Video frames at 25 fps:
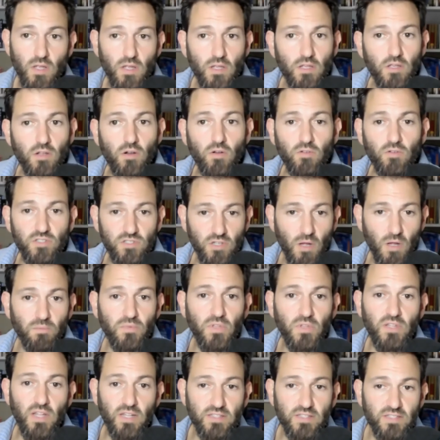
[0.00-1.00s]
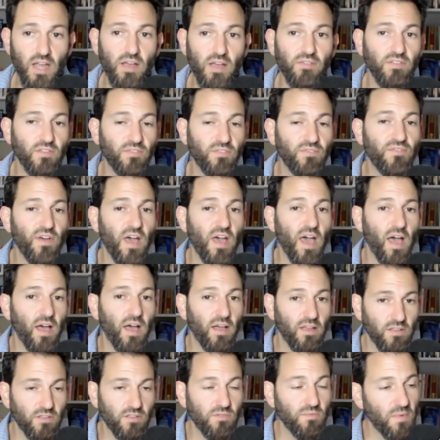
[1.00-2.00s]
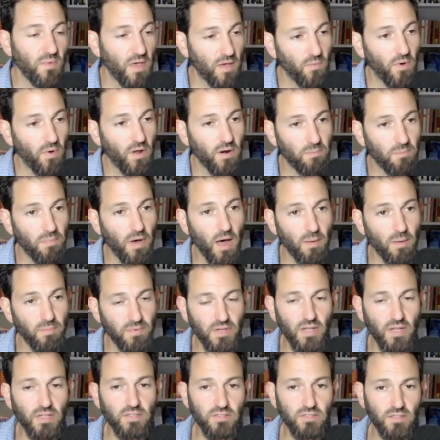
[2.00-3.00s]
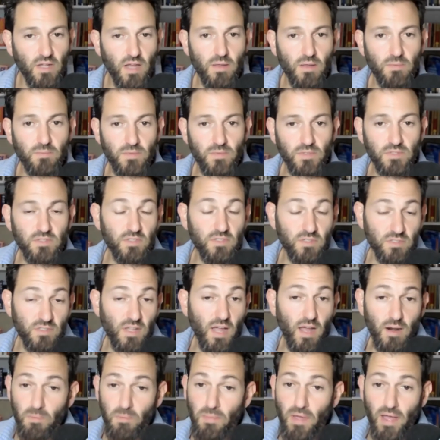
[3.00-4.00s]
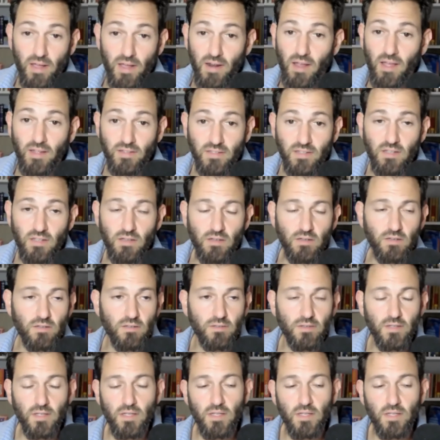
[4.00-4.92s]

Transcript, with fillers: you know, something that's heavy fat, you may want to pop an enzyme. It's not a bad idea.